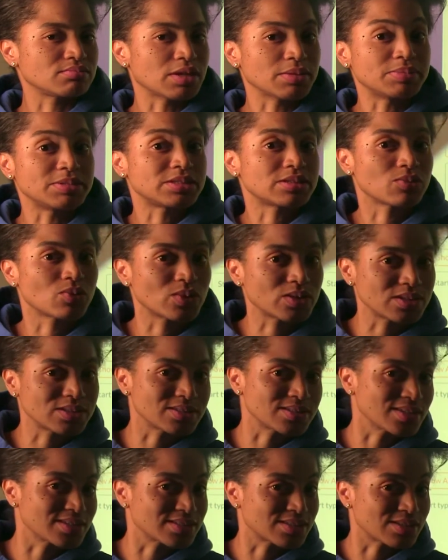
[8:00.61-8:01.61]
Maybe someone
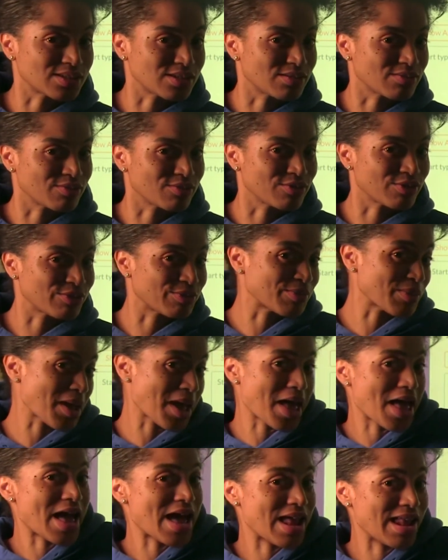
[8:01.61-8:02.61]
is next to you in the room.
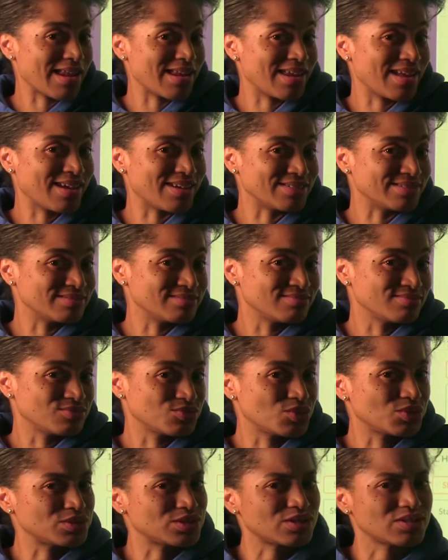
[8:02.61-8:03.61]
I don't know.
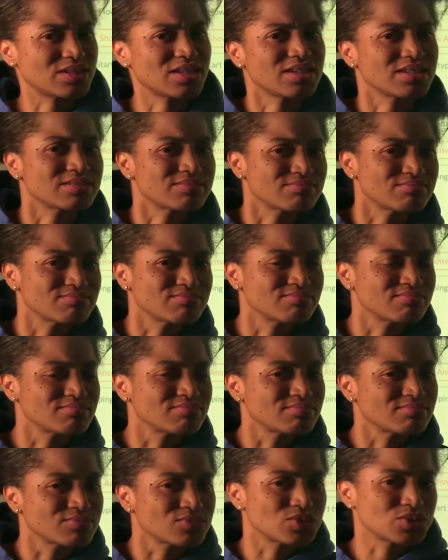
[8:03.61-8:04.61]
What would you think?
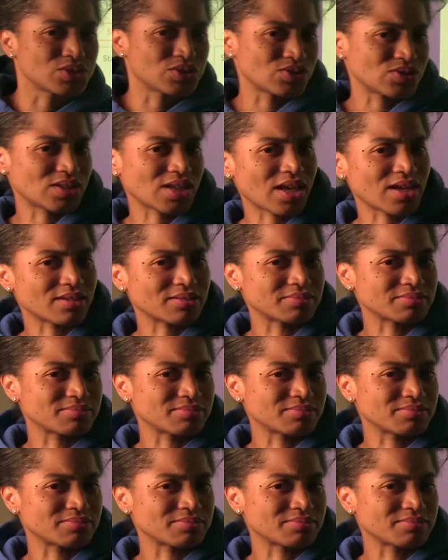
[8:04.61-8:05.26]
What would you say?